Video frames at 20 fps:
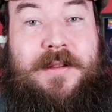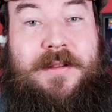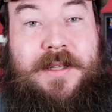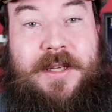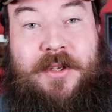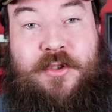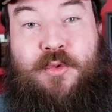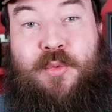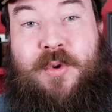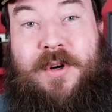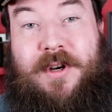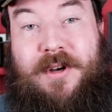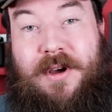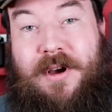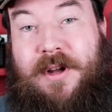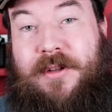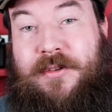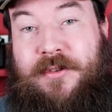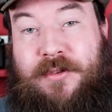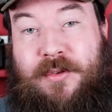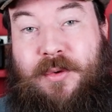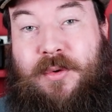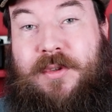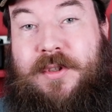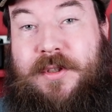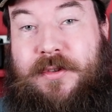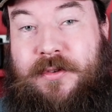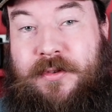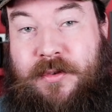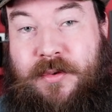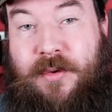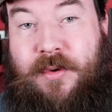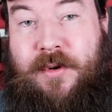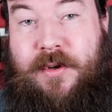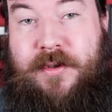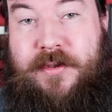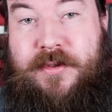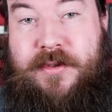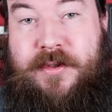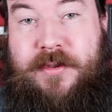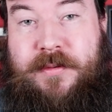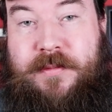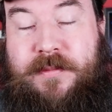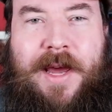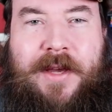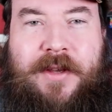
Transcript: These were not sold in stores.